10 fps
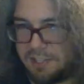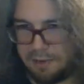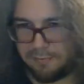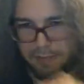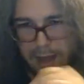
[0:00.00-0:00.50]

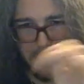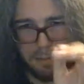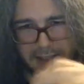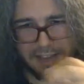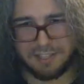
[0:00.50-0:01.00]
like floppy
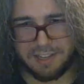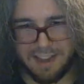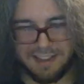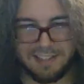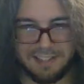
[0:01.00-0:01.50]
plastic
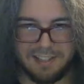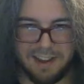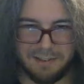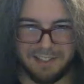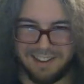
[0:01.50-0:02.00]
cases, and
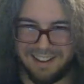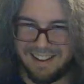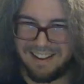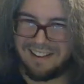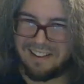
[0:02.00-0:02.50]
I was like,
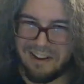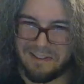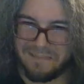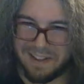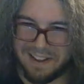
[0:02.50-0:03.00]

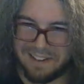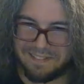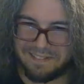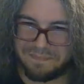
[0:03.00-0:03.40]
oh man,